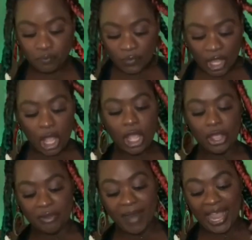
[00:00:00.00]
All
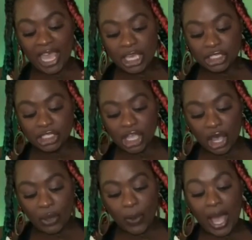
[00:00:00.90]
right.
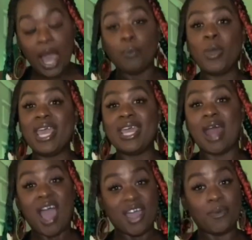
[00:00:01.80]
So when
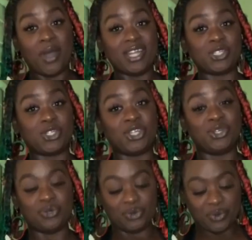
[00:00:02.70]
I want
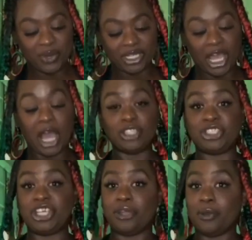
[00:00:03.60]
to
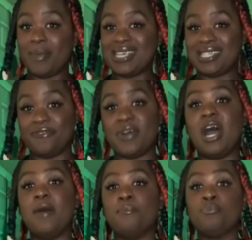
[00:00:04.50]
cheer myself
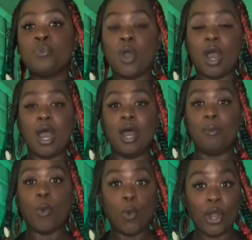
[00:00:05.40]
up,
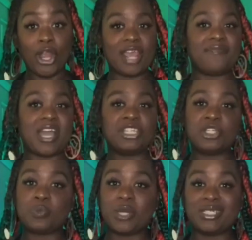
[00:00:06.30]
or if I just
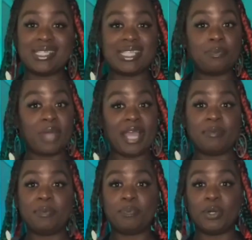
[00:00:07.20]
want to see Black
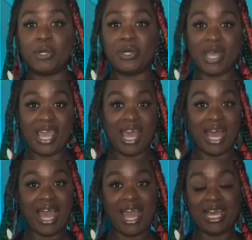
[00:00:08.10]
people
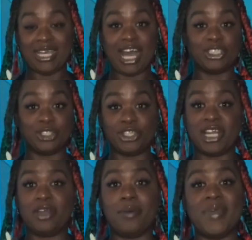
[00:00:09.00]
concentrated
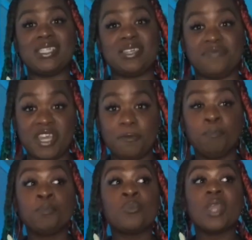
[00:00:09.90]
on my TV,
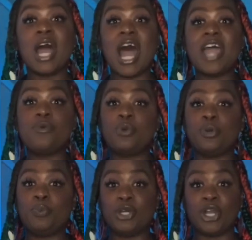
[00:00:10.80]
I will
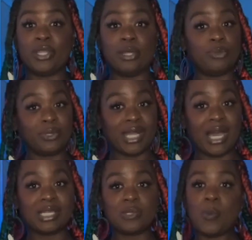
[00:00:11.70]
put on the
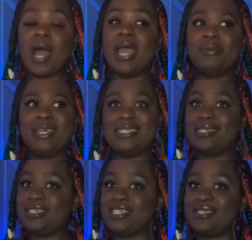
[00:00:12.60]
Boondocks. Why? Because
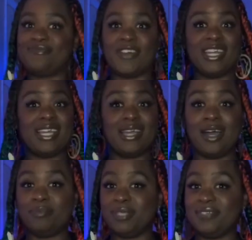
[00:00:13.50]
it's just funny,
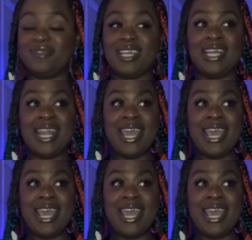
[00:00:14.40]
uplifting,